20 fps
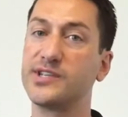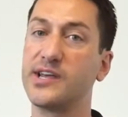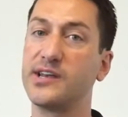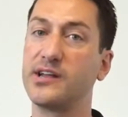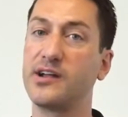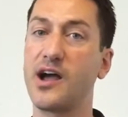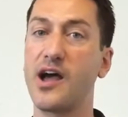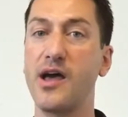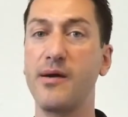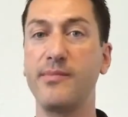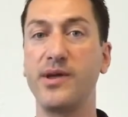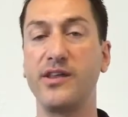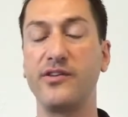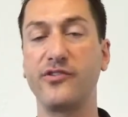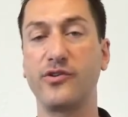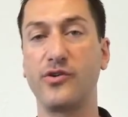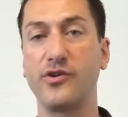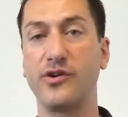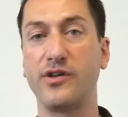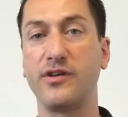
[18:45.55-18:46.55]
and
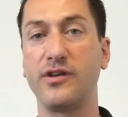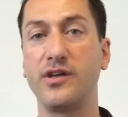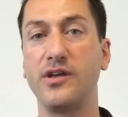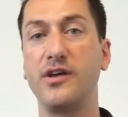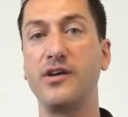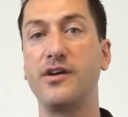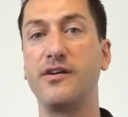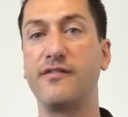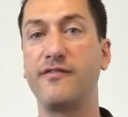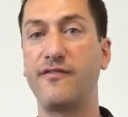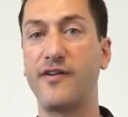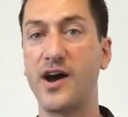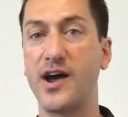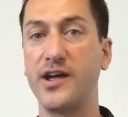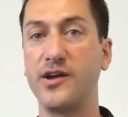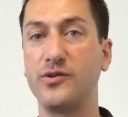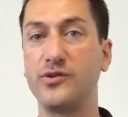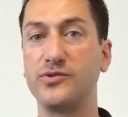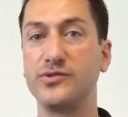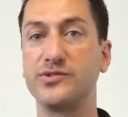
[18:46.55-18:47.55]
comment on
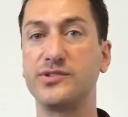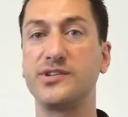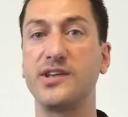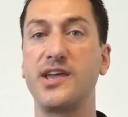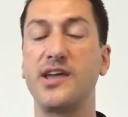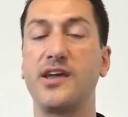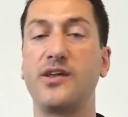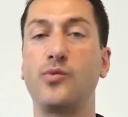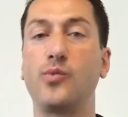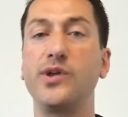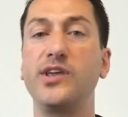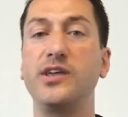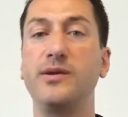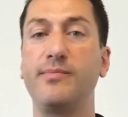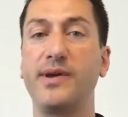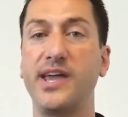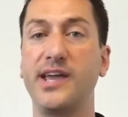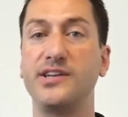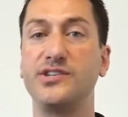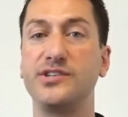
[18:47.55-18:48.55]
files and Wiki
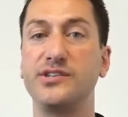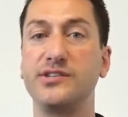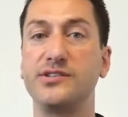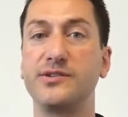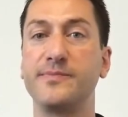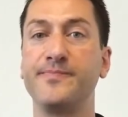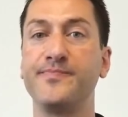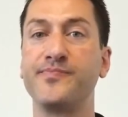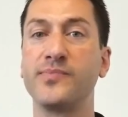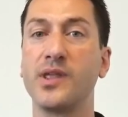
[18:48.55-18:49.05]
pages.